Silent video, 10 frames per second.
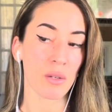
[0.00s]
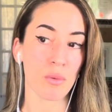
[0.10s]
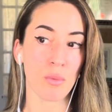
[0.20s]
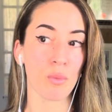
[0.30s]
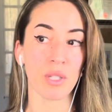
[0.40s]

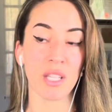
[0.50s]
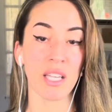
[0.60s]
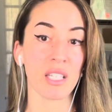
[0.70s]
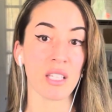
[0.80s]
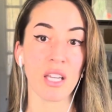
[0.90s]
would
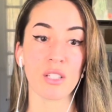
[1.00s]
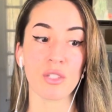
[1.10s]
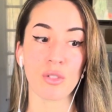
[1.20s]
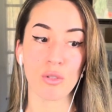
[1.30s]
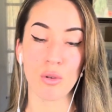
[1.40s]
they need like a
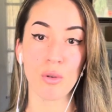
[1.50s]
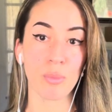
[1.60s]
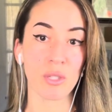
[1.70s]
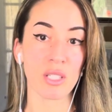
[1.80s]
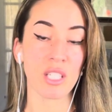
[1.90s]
surgical
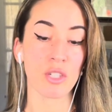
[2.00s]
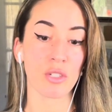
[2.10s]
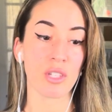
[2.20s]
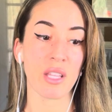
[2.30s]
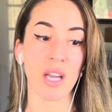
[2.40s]

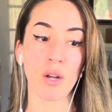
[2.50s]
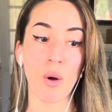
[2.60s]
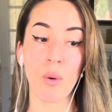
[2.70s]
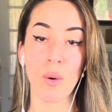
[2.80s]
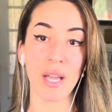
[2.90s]
procedure to then
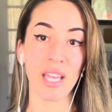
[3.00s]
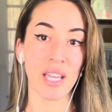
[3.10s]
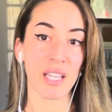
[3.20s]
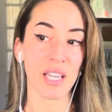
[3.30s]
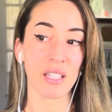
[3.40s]
go
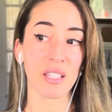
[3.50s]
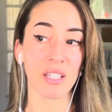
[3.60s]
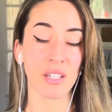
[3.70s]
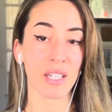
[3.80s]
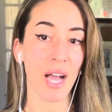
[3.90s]
in and
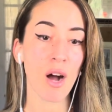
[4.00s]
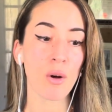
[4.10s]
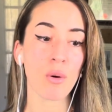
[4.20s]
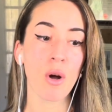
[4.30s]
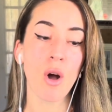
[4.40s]
clear it
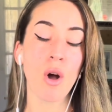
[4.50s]
out?